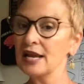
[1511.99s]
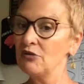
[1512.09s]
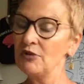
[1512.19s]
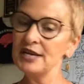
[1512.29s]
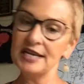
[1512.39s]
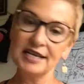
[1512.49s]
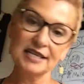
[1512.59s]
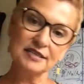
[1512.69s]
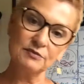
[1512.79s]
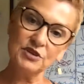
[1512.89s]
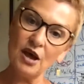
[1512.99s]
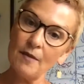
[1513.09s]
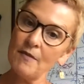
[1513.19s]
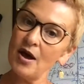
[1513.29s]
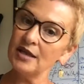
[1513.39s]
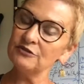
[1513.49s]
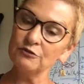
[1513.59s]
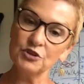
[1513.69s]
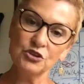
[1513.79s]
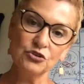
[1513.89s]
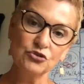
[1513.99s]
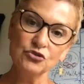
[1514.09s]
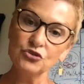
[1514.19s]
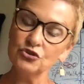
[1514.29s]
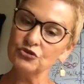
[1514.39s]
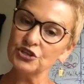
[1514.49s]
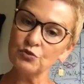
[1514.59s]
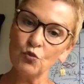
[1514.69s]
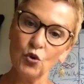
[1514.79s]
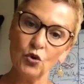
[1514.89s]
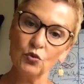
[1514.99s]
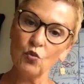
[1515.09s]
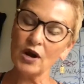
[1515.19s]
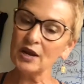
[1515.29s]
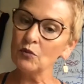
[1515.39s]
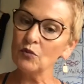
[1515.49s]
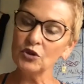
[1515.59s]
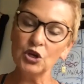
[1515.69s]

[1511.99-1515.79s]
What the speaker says: we need to get some top minds from the nutrition world. What can,